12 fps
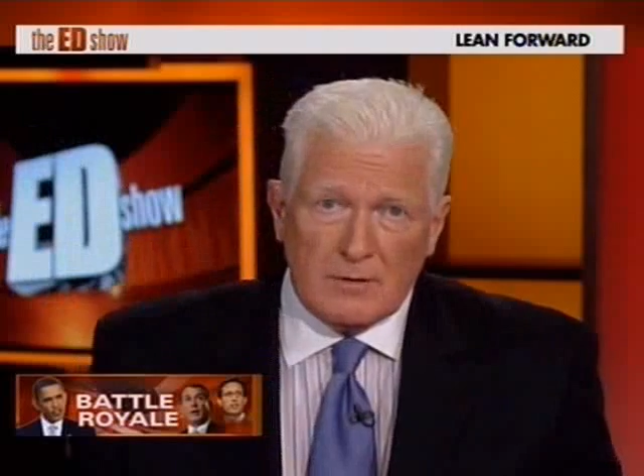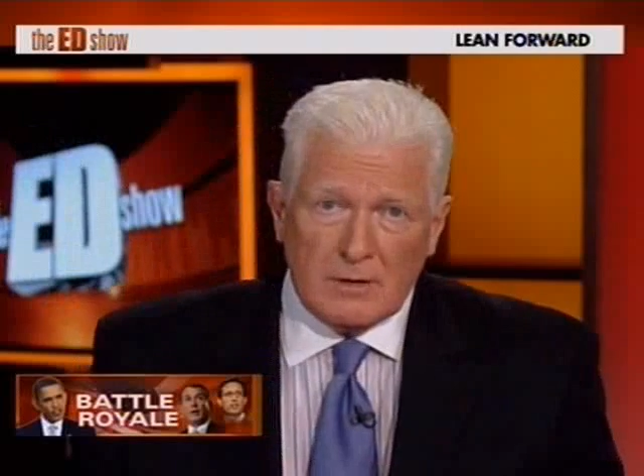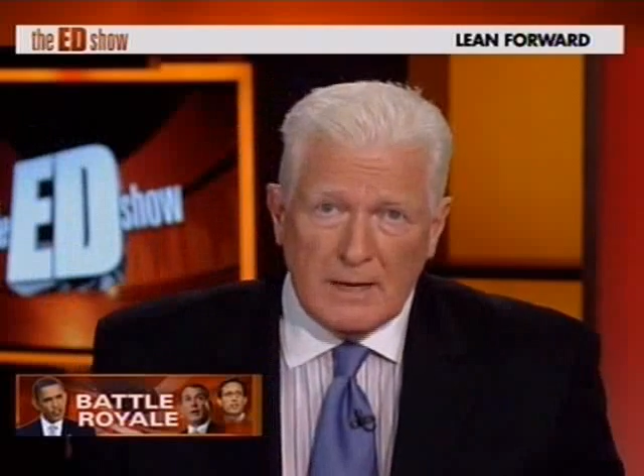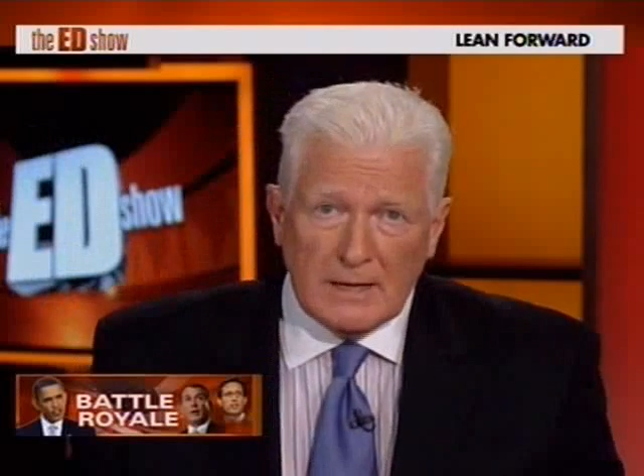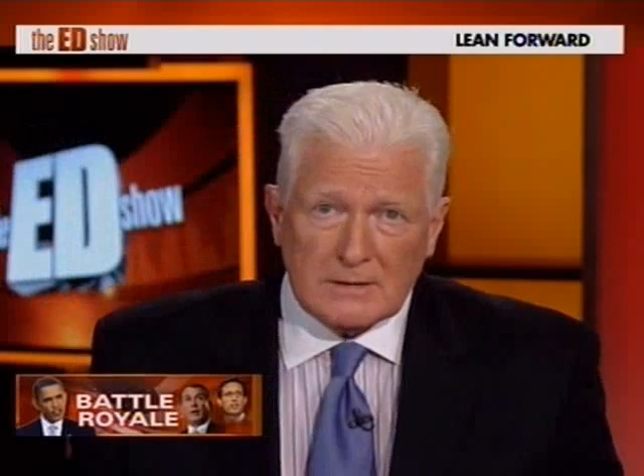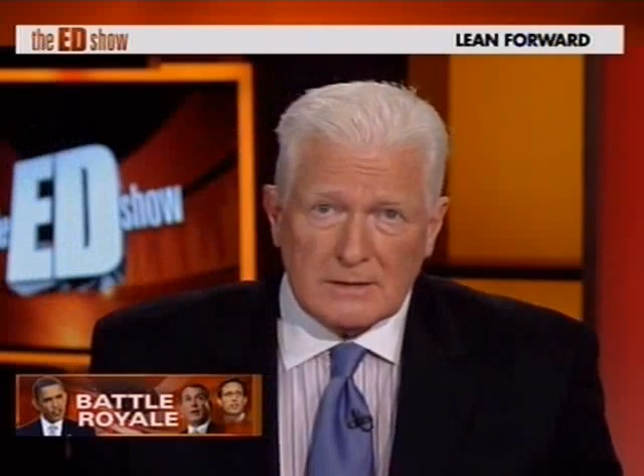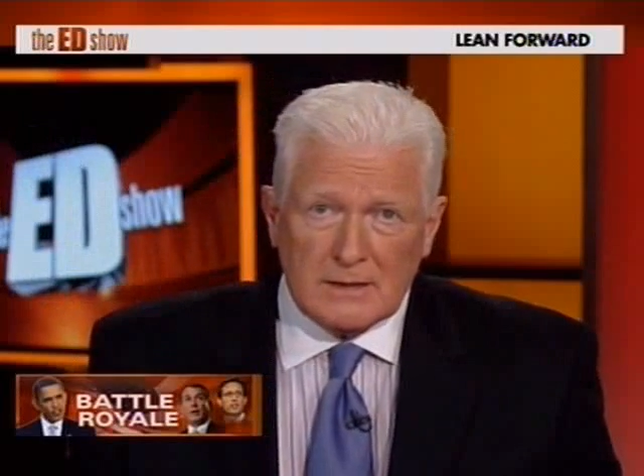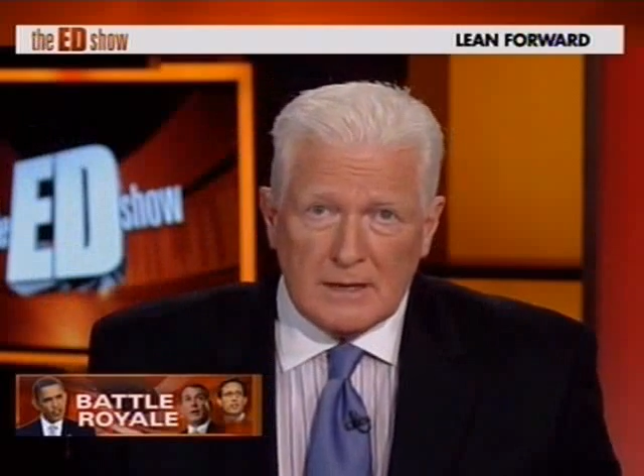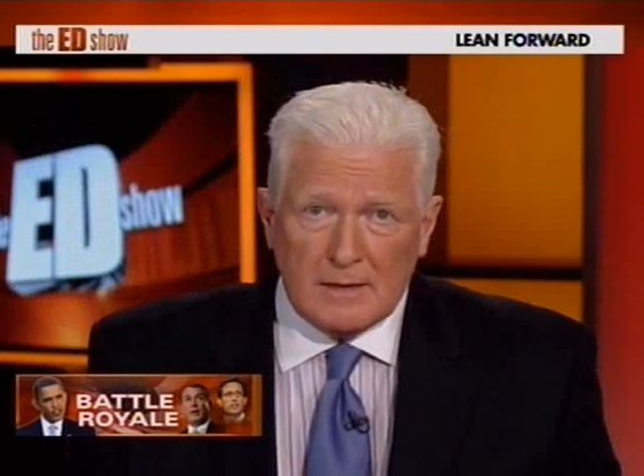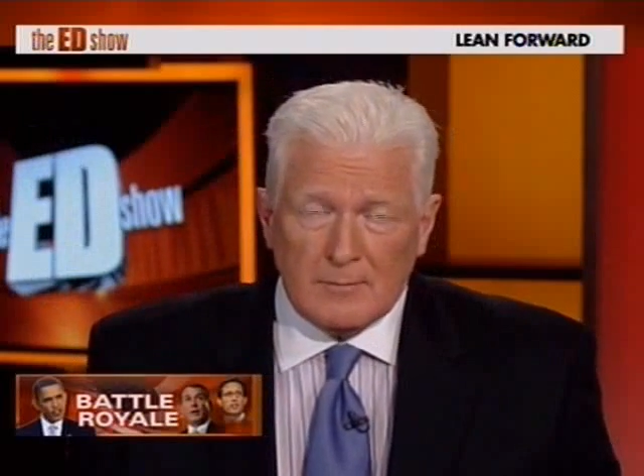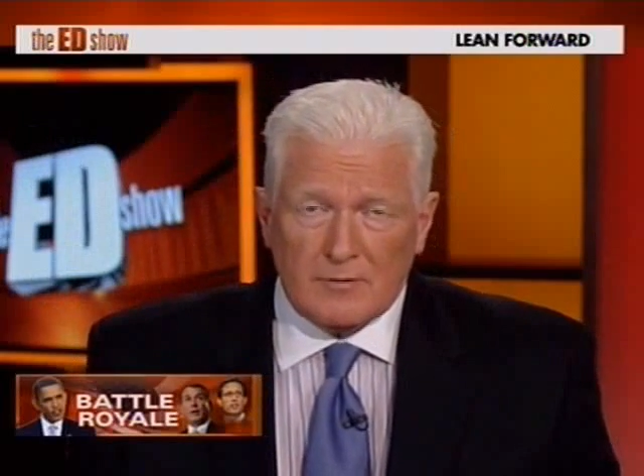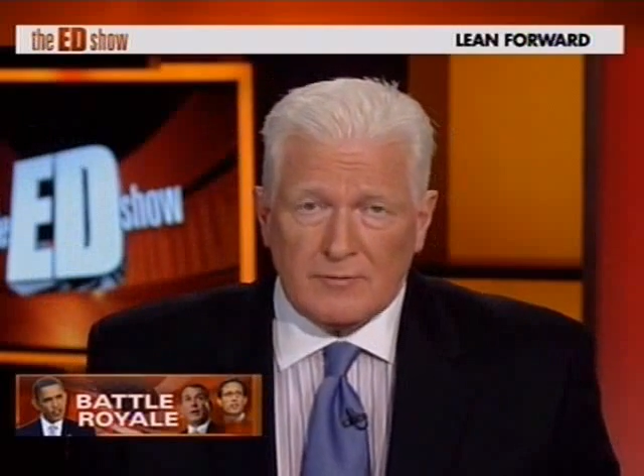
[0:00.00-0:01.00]
that they're
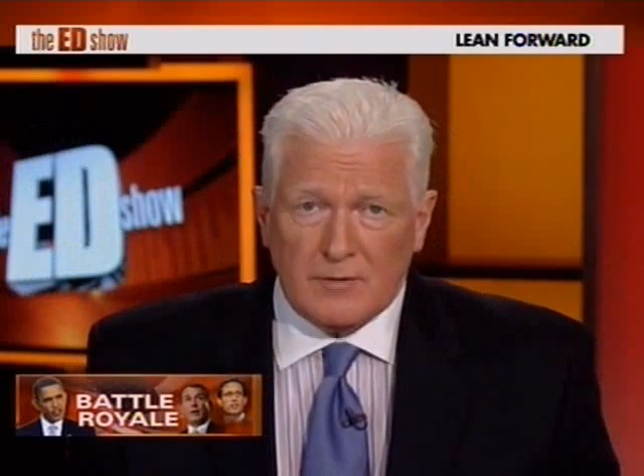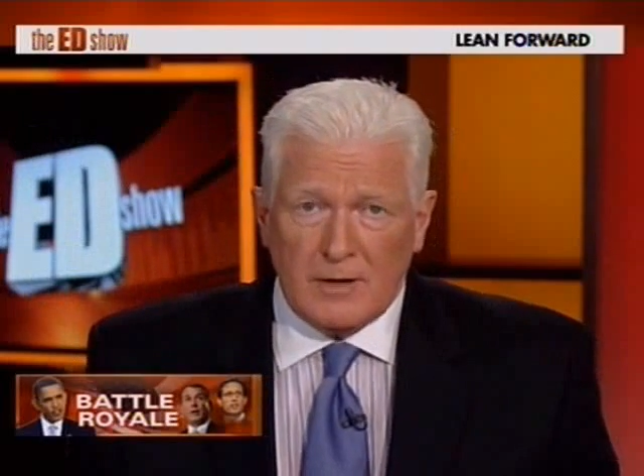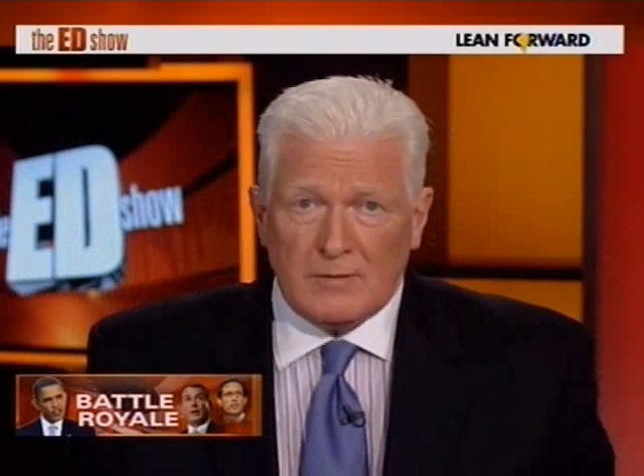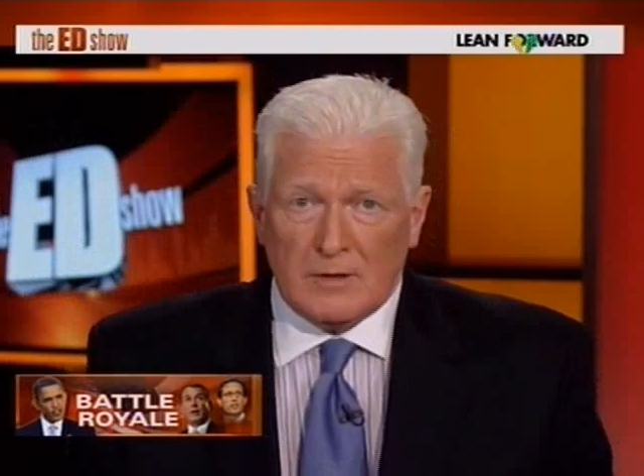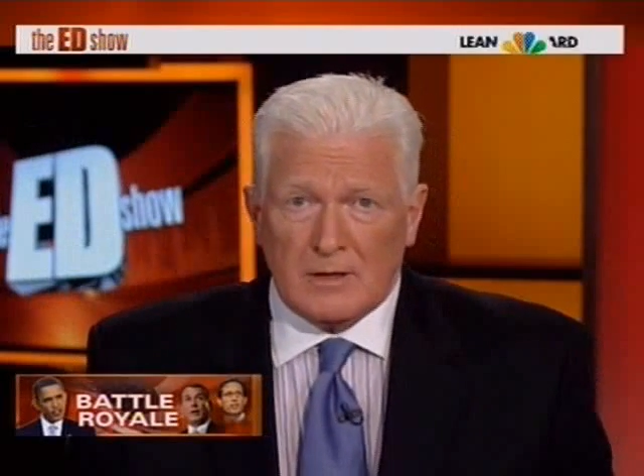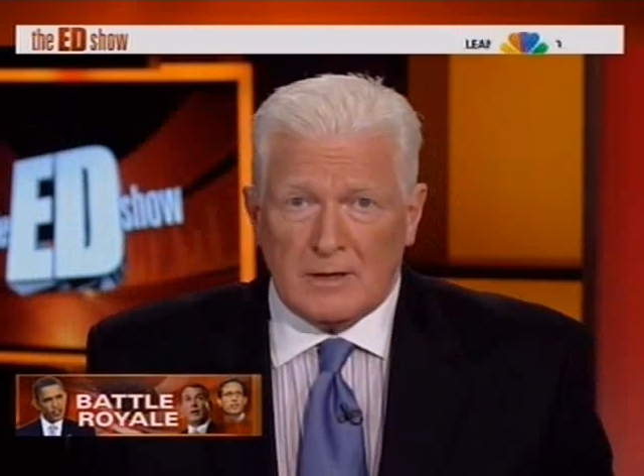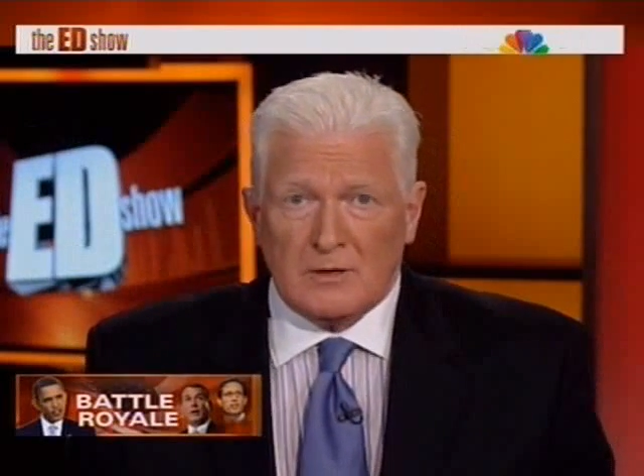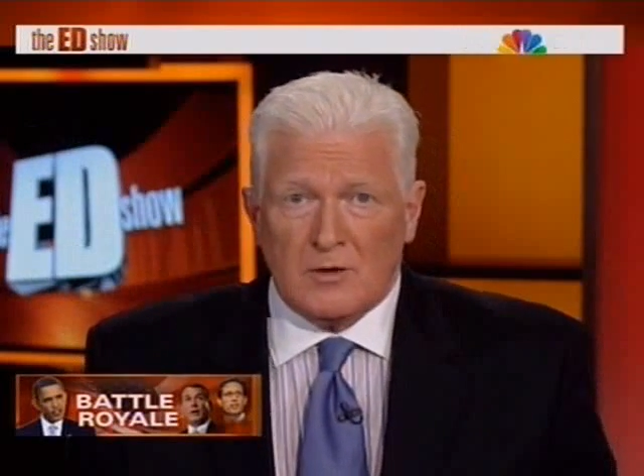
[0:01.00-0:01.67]
elected, I'm afraid they're